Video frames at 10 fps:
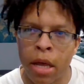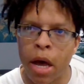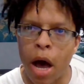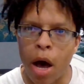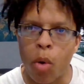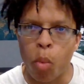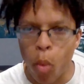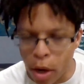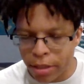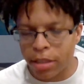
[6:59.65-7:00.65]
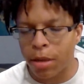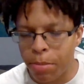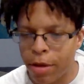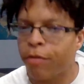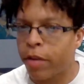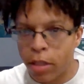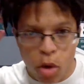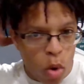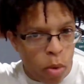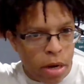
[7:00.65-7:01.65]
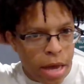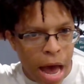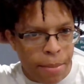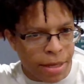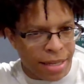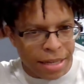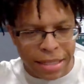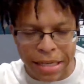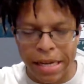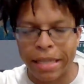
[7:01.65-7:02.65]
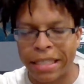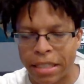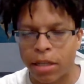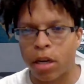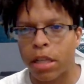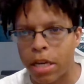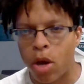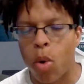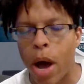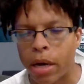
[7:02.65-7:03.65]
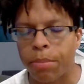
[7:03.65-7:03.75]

Uh, wants to be physical with a guy, but doesn't necessarily know how to